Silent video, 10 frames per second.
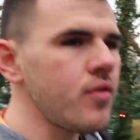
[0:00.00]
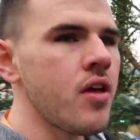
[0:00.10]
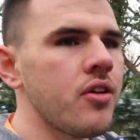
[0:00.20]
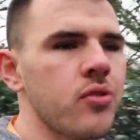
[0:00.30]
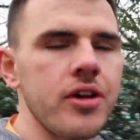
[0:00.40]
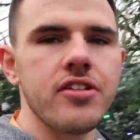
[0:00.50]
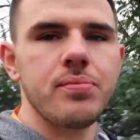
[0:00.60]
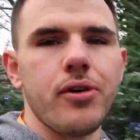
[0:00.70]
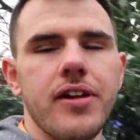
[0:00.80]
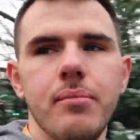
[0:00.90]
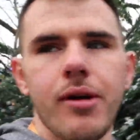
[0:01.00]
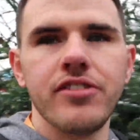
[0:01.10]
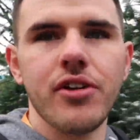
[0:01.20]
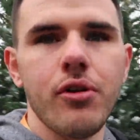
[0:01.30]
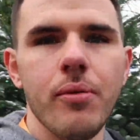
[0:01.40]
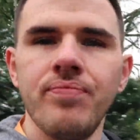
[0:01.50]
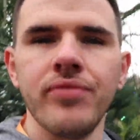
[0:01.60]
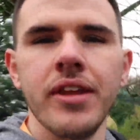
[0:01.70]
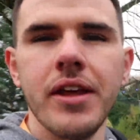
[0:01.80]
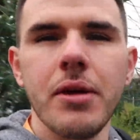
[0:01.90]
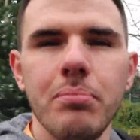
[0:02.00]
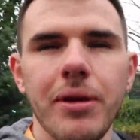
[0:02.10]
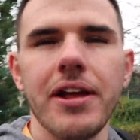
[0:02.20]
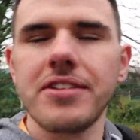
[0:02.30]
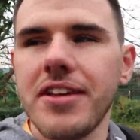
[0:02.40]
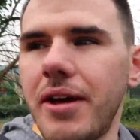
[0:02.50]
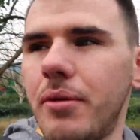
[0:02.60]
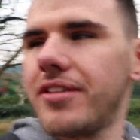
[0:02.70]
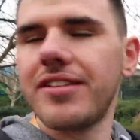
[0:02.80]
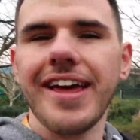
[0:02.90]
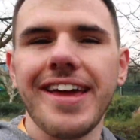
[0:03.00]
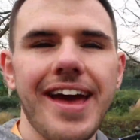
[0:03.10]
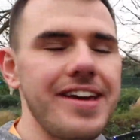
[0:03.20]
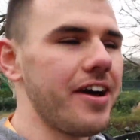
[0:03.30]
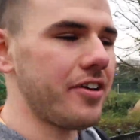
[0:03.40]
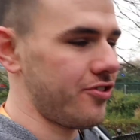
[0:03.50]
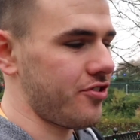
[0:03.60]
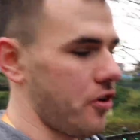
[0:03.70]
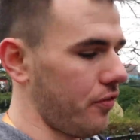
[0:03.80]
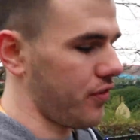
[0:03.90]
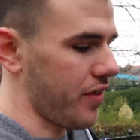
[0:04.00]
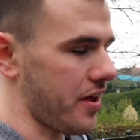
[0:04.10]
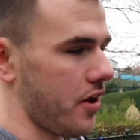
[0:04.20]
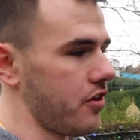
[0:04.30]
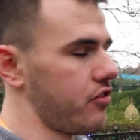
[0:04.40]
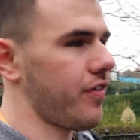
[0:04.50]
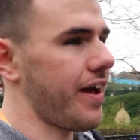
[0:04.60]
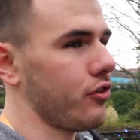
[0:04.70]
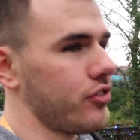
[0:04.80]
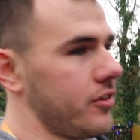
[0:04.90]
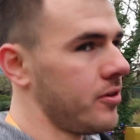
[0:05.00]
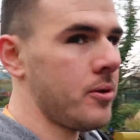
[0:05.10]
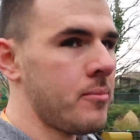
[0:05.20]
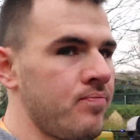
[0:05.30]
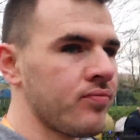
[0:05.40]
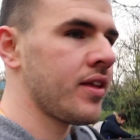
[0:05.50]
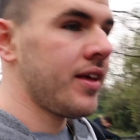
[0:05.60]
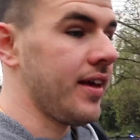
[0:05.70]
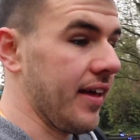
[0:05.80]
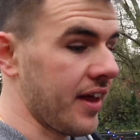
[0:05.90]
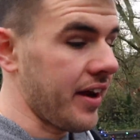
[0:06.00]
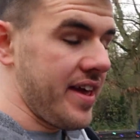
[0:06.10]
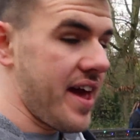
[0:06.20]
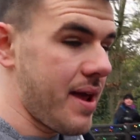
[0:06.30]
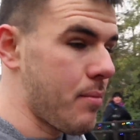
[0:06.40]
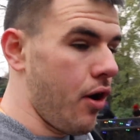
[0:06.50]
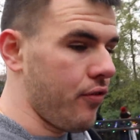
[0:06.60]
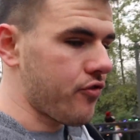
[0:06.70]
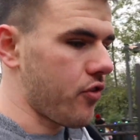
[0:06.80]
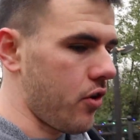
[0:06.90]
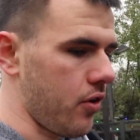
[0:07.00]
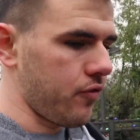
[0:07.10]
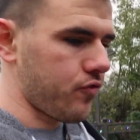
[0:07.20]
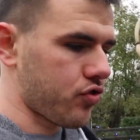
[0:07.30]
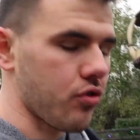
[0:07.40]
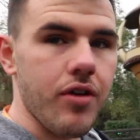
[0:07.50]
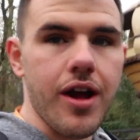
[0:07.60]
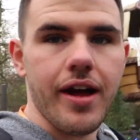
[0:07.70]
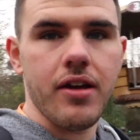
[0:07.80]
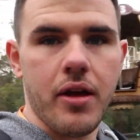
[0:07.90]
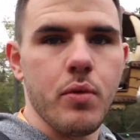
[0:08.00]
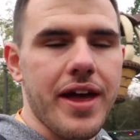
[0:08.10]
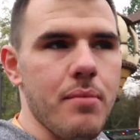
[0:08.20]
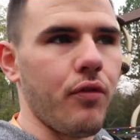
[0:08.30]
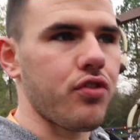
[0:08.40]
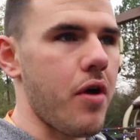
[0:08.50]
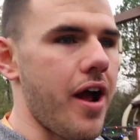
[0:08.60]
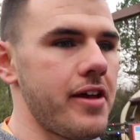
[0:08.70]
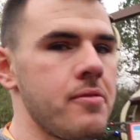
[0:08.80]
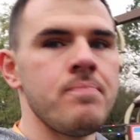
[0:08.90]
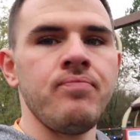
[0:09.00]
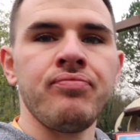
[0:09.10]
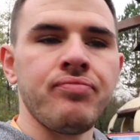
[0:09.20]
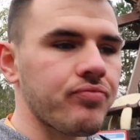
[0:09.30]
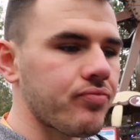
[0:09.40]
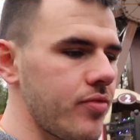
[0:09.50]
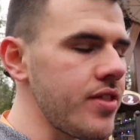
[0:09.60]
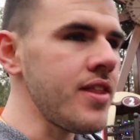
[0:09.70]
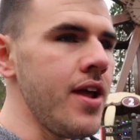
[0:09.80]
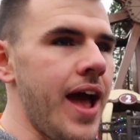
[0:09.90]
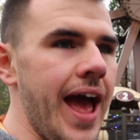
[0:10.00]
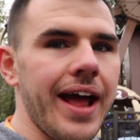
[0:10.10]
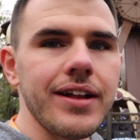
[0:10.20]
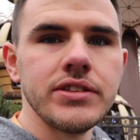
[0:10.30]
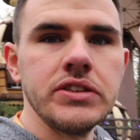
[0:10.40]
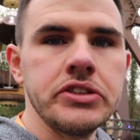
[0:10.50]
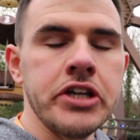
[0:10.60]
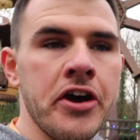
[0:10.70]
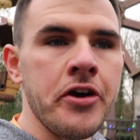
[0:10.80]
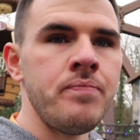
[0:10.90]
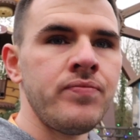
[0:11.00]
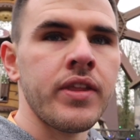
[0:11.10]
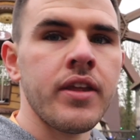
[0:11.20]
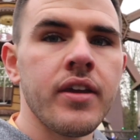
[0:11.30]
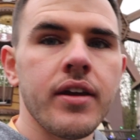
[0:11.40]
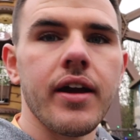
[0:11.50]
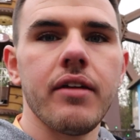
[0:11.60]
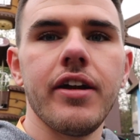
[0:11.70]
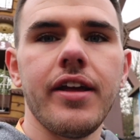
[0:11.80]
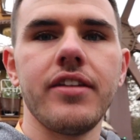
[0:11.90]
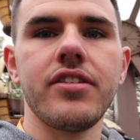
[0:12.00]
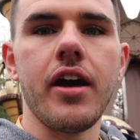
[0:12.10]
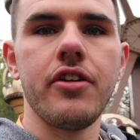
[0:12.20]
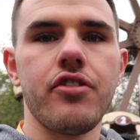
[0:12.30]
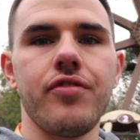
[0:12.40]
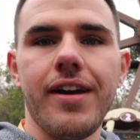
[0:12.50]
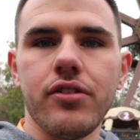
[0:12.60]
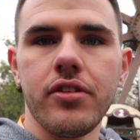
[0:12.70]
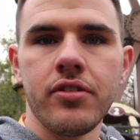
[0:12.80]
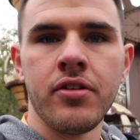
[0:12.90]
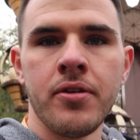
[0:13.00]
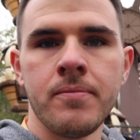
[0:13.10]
I was quite disappointed in my score because I was like 800 off of getting 100,000, and then I came off of the ride. Like, we came off the ride, and I realised that 100,000